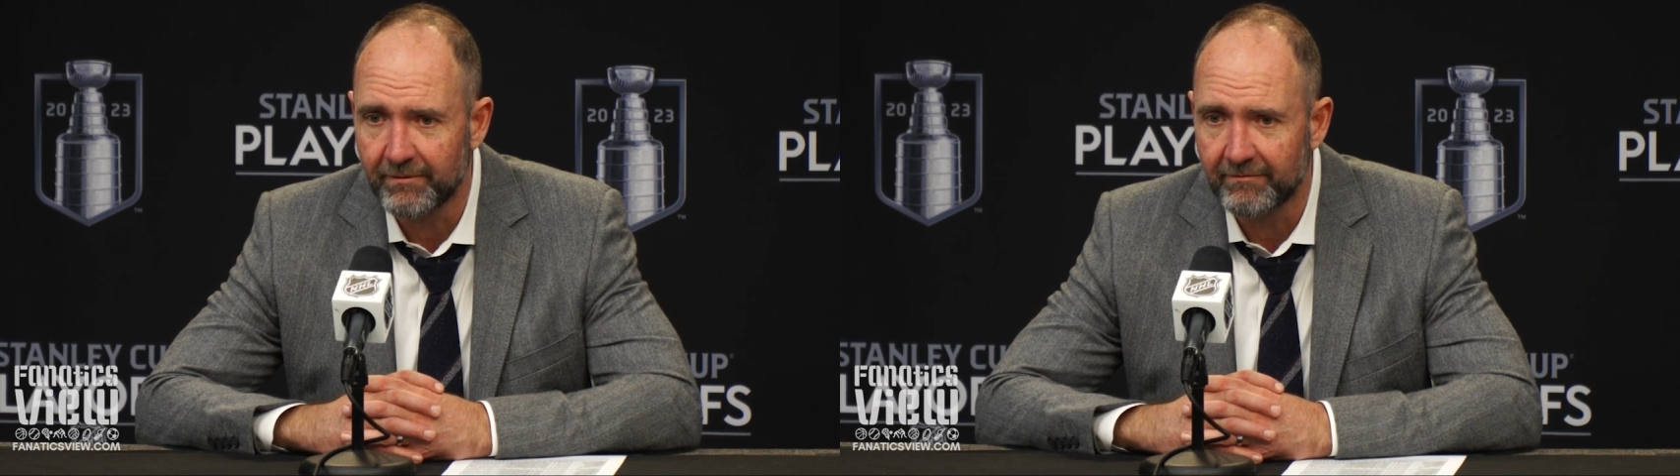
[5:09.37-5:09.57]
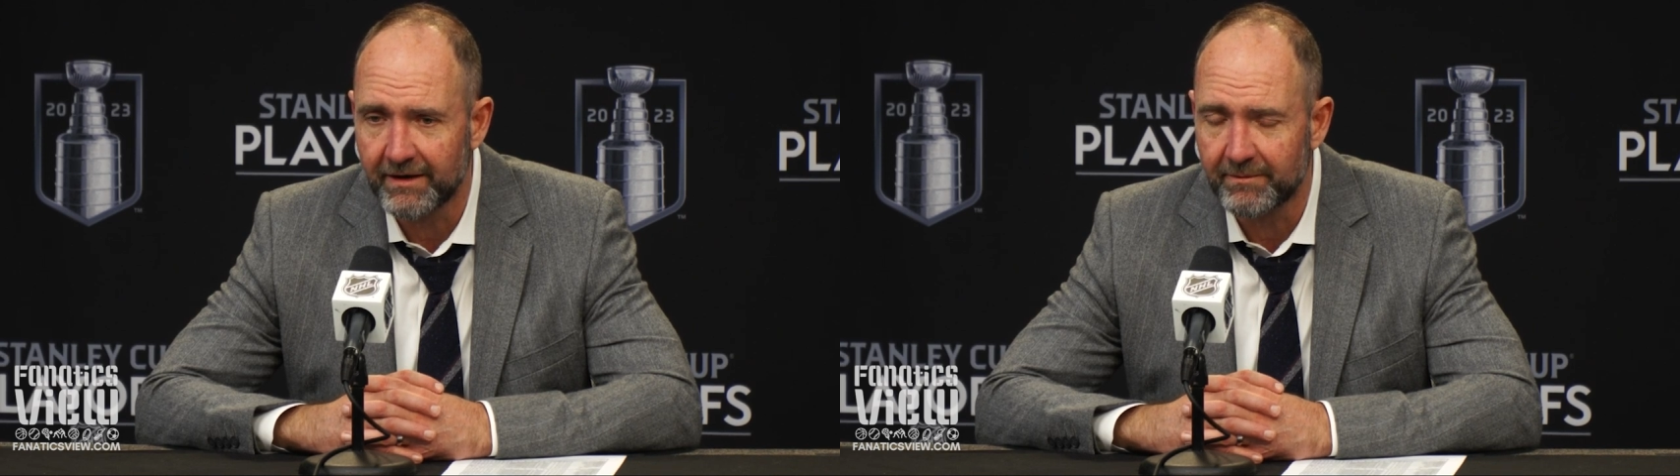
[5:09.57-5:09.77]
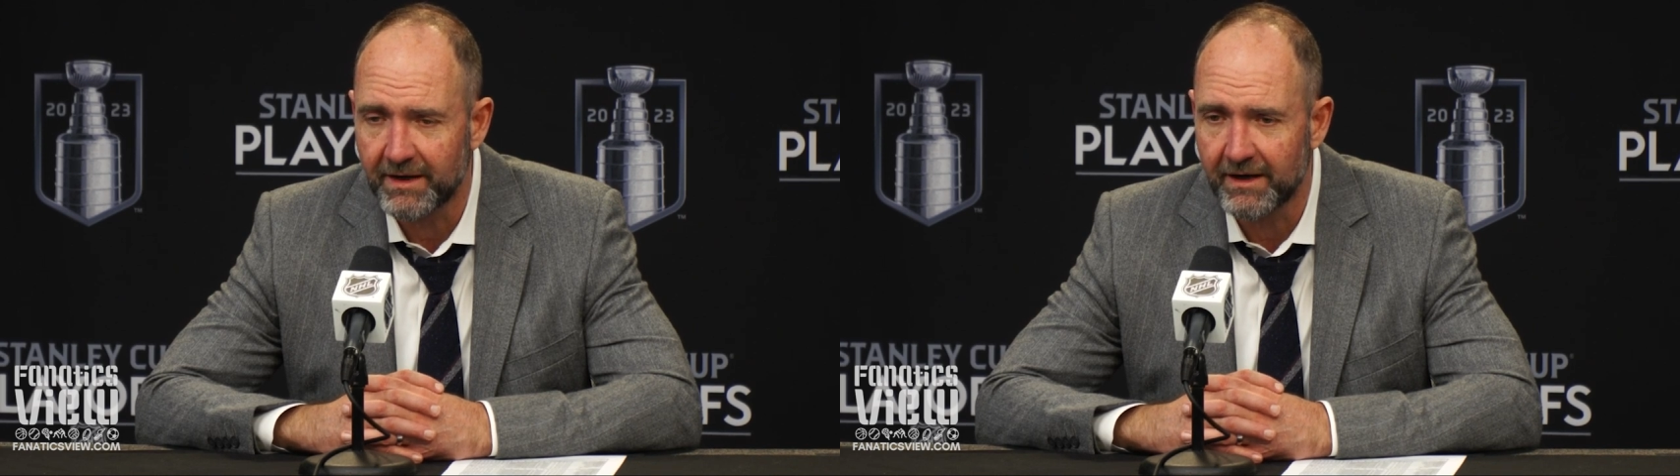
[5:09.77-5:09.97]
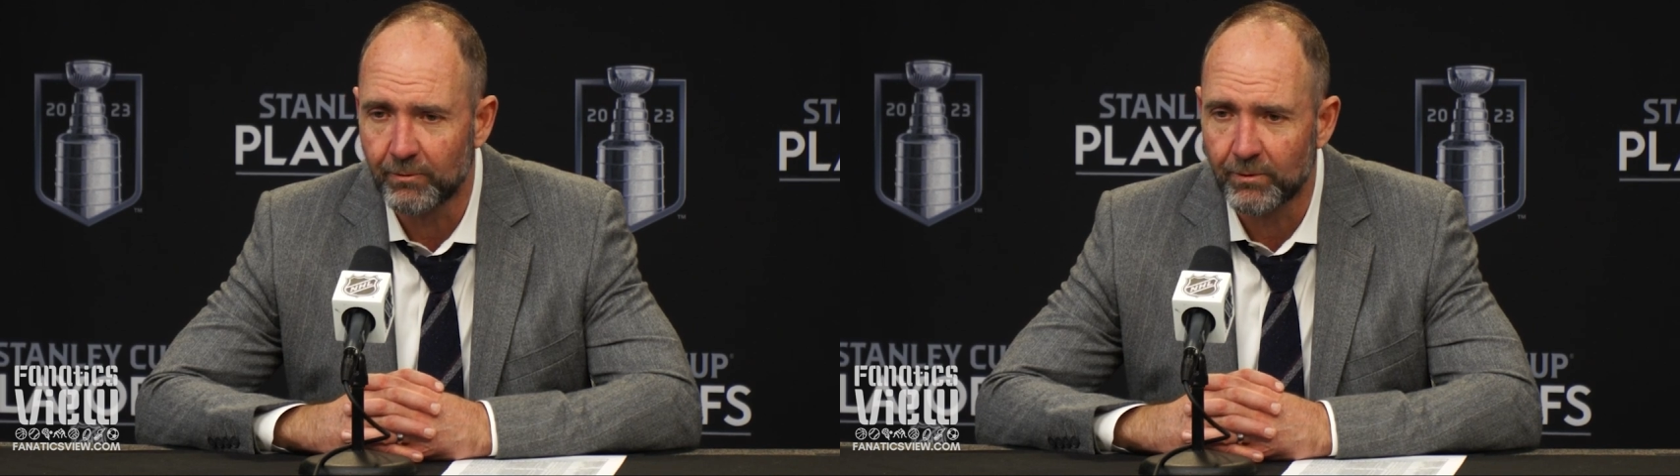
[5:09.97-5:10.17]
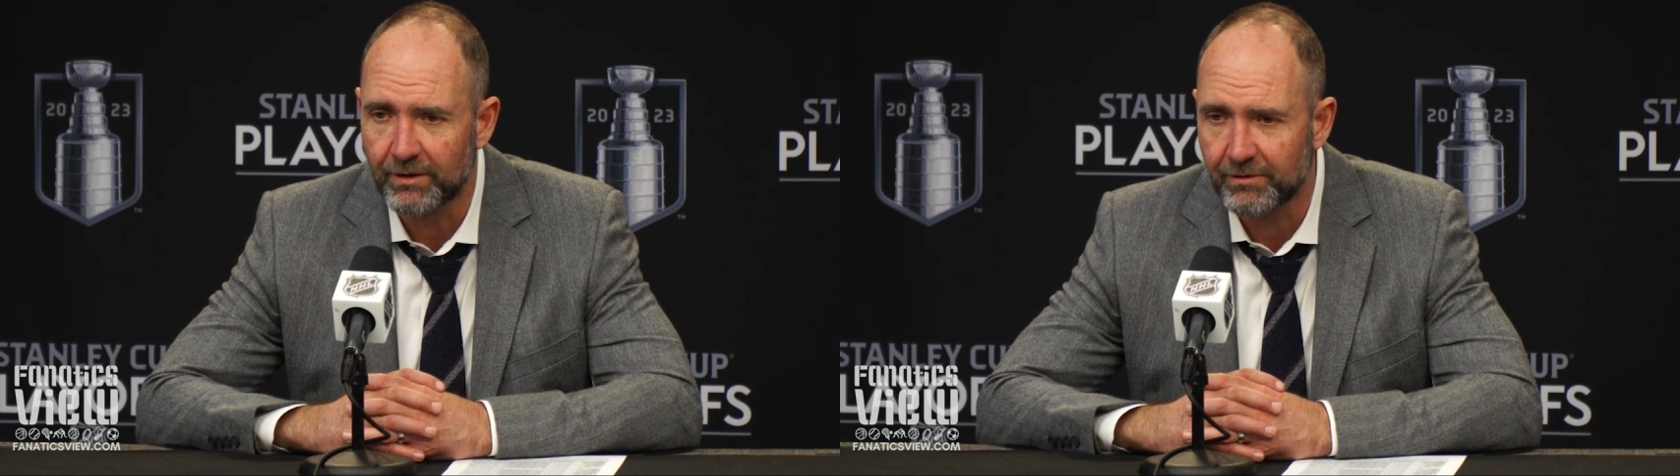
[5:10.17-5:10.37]
We've let them kind of
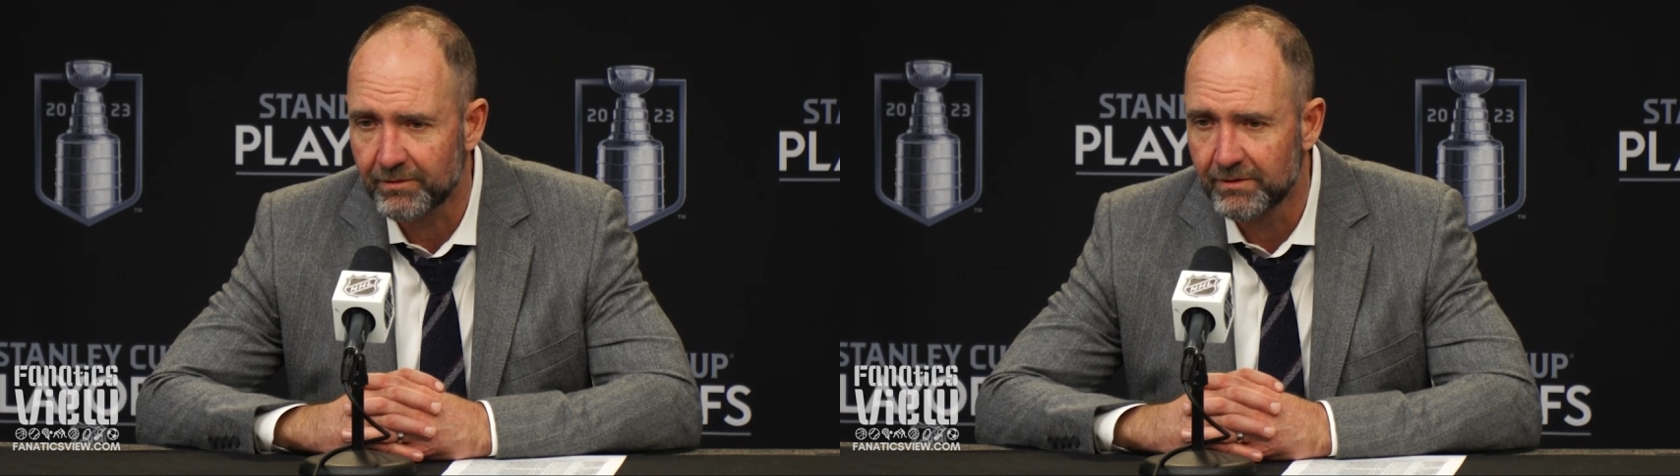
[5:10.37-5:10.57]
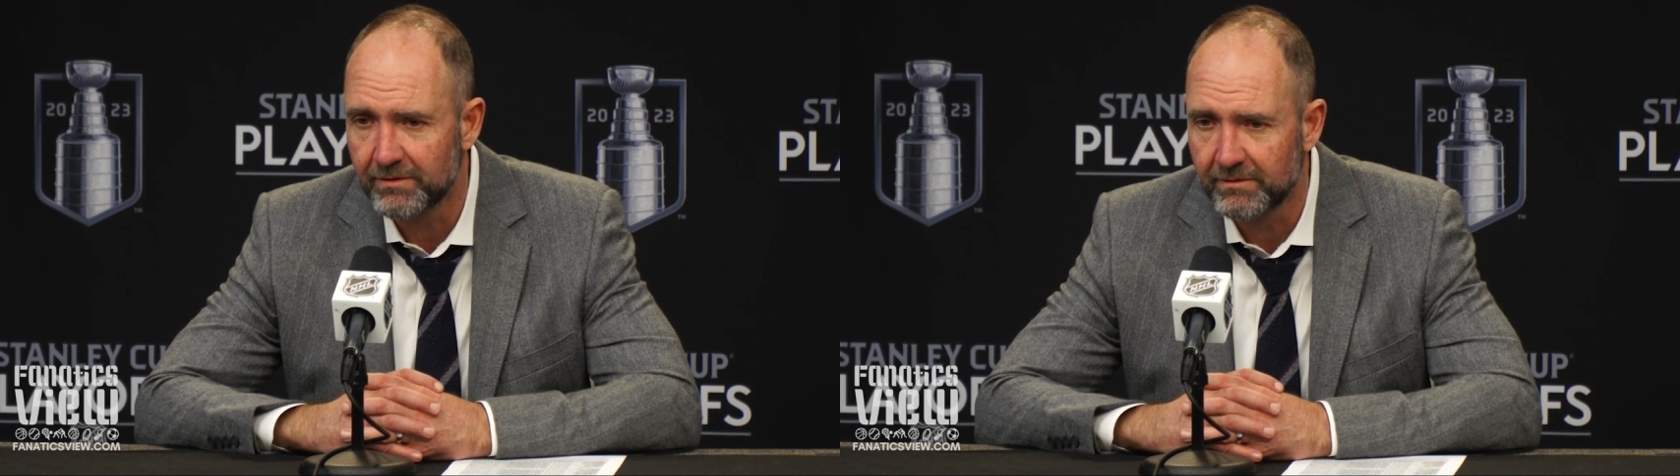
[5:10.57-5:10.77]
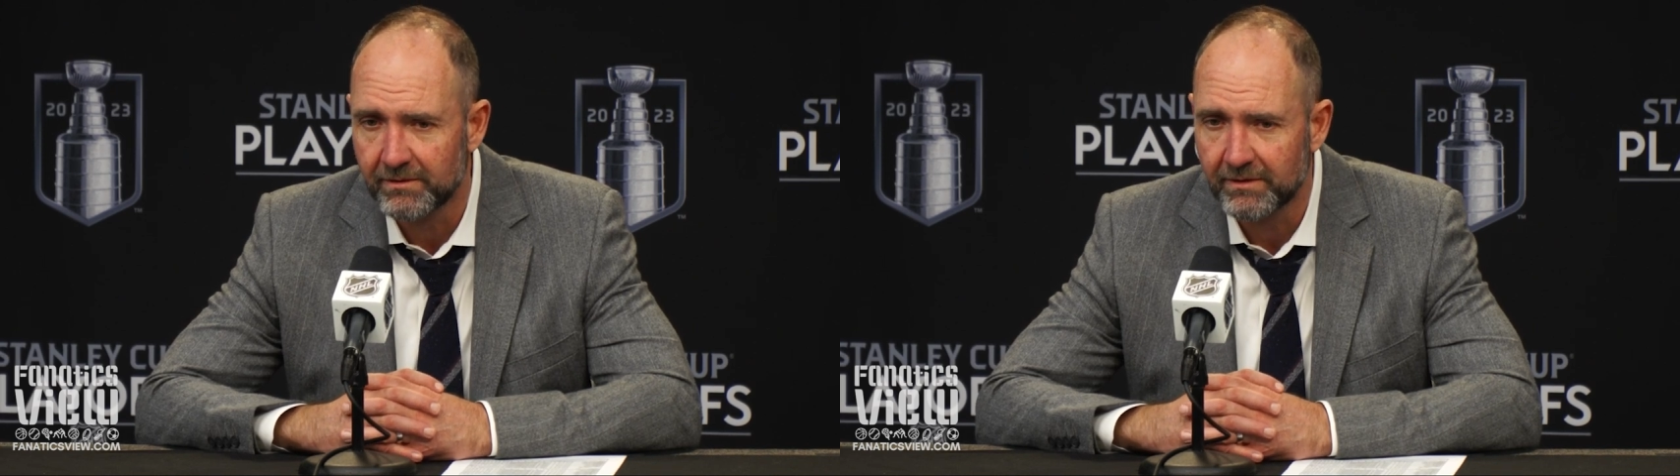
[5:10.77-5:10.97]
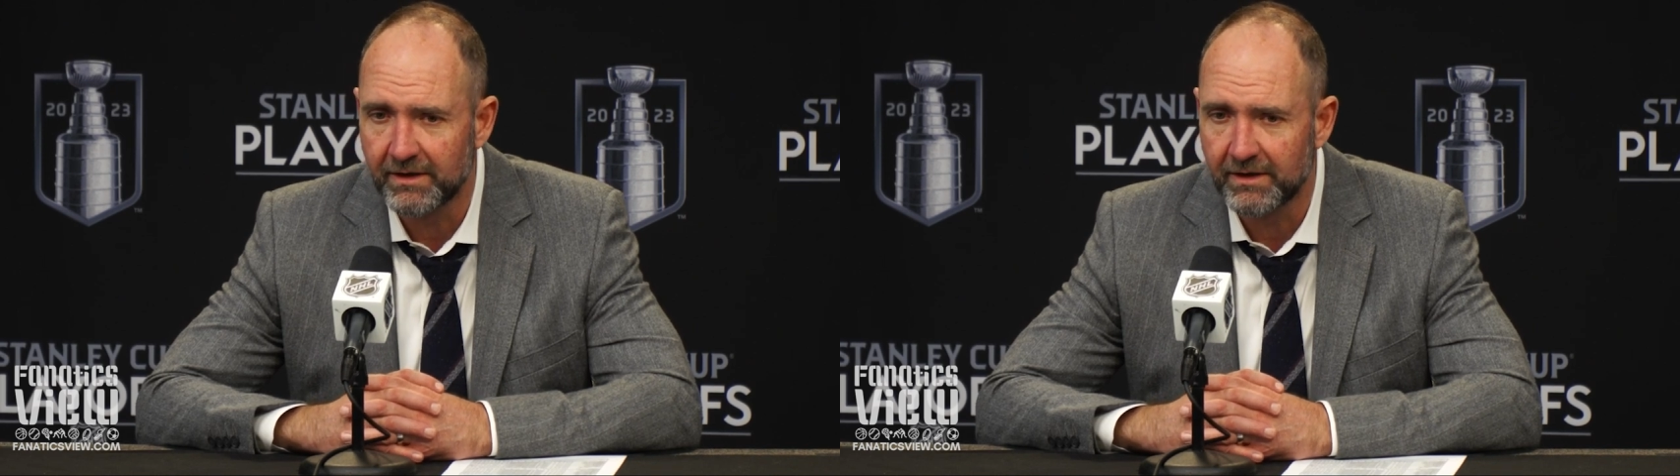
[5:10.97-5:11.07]
work through